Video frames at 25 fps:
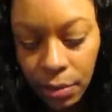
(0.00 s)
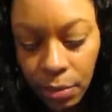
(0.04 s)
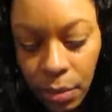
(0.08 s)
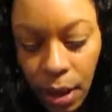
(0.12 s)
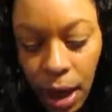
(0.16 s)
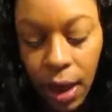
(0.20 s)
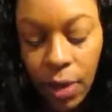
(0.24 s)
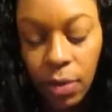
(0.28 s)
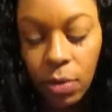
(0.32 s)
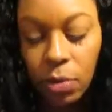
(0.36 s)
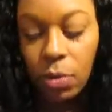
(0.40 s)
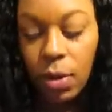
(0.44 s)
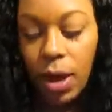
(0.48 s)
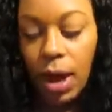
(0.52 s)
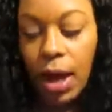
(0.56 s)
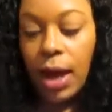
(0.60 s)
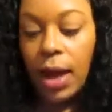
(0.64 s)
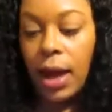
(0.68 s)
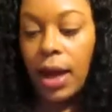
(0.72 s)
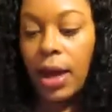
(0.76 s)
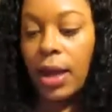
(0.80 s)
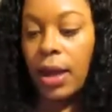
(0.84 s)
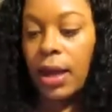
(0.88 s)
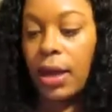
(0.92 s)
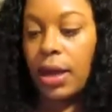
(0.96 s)
by the
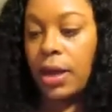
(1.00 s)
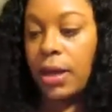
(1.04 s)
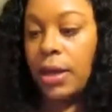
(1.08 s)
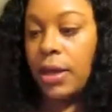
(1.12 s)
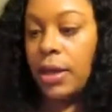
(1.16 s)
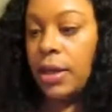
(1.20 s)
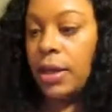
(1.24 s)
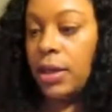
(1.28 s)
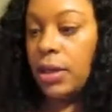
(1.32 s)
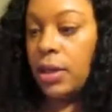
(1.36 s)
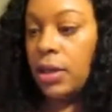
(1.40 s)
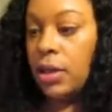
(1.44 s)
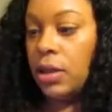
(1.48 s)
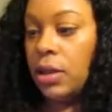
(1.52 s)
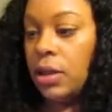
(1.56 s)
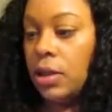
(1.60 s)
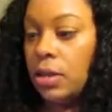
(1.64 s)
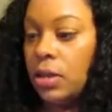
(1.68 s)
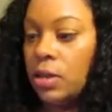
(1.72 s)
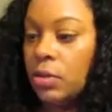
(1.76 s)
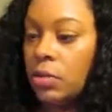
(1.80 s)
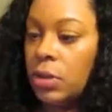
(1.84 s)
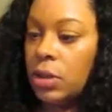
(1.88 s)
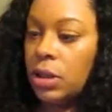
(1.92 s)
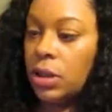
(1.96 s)
way,
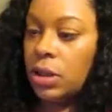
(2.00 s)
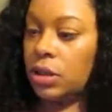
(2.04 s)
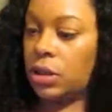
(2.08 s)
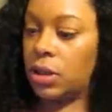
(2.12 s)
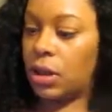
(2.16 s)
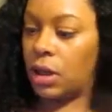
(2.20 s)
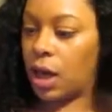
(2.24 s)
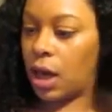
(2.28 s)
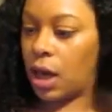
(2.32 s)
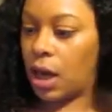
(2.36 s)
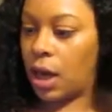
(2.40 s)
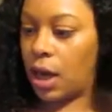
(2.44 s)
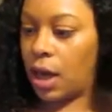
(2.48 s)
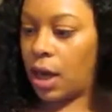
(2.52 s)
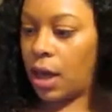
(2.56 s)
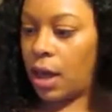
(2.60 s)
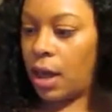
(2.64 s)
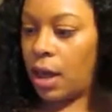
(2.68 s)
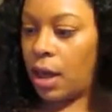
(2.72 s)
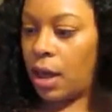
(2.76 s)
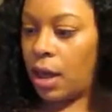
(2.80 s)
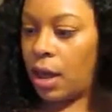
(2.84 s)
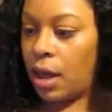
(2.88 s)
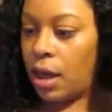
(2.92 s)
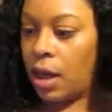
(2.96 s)
is, what is today?
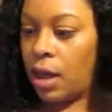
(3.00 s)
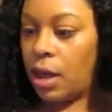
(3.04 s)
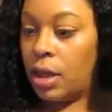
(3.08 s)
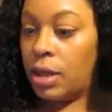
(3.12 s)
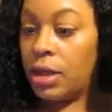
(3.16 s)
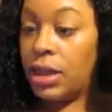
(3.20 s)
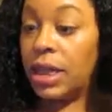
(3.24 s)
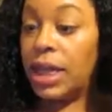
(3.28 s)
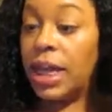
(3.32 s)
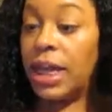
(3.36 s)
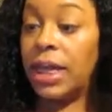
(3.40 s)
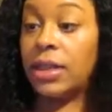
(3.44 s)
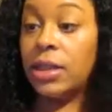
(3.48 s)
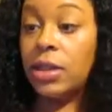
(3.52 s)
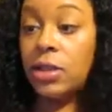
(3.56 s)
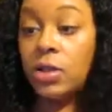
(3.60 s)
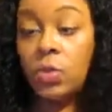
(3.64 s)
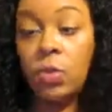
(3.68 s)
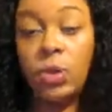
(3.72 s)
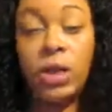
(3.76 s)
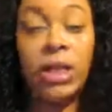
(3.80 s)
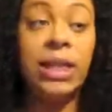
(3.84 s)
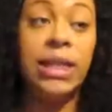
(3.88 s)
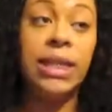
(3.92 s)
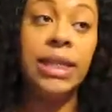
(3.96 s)
Today is the
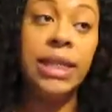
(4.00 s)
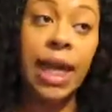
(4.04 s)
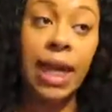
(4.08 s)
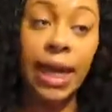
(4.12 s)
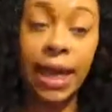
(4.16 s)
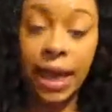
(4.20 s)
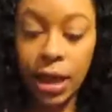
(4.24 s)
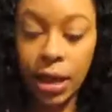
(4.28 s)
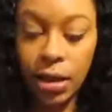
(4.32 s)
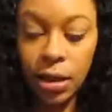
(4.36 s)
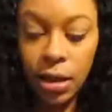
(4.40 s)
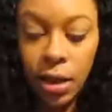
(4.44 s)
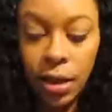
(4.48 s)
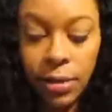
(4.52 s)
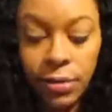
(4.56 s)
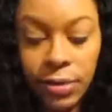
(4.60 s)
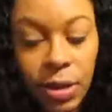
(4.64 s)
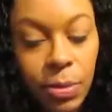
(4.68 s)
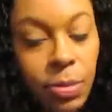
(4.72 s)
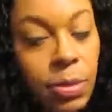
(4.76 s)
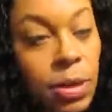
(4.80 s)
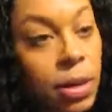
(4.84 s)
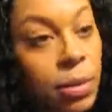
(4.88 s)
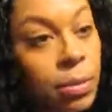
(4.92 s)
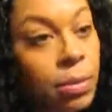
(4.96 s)
22nd of
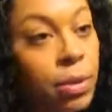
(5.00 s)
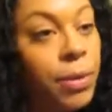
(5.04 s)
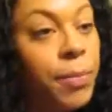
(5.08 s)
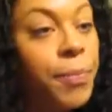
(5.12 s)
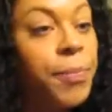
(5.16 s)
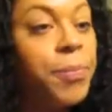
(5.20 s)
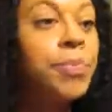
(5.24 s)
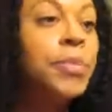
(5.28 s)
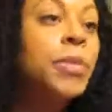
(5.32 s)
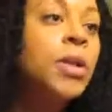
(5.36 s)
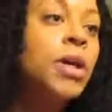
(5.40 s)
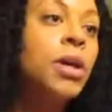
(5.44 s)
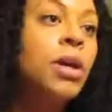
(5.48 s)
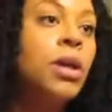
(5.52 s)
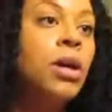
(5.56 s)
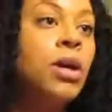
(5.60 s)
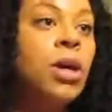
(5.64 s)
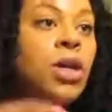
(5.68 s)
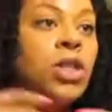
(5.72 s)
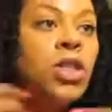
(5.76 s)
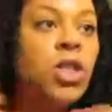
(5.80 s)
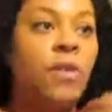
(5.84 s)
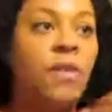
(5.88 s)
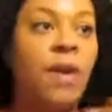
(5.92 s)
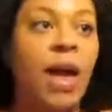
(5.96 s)
September.
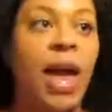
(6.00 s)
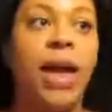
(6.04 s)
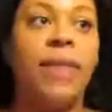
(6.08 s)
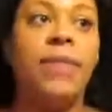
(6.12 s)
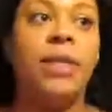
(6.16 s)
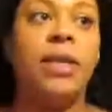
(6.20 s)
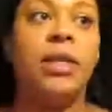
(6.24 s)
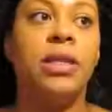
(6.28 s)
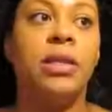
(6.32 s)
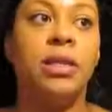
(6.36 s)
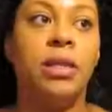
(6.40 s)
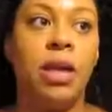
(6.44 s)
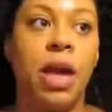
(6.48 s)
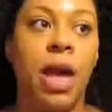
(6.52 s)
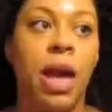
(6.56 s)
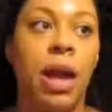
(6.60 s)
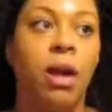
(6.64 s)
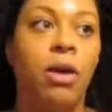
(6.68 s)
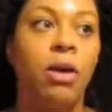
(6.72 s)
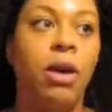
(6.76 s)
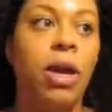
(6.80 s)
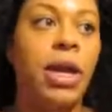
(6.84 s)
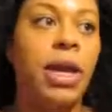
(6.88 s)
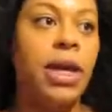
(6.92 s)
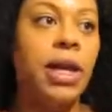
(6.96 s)
So I've had this
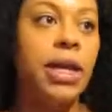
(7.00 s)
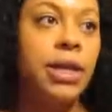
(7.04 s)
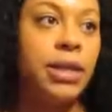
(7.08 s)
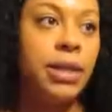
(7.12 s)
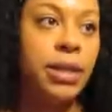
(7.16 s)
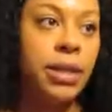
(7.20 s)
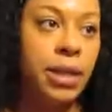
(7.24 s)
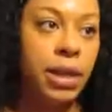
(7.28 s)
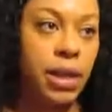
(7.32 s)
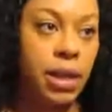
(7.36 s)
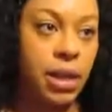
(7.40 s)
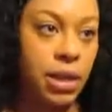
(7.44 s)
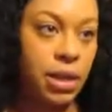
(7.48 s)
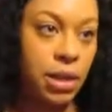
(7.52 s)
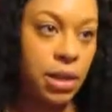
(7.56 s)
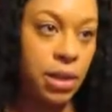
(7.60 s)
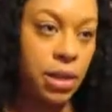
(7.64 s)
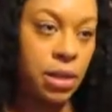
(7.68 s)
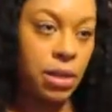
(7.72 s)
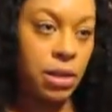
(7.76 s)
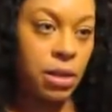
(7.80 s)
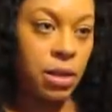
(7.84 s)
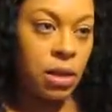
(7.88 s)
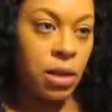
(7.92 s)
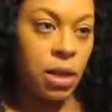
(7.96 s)
hair in
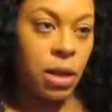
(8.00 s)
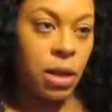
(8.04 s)
since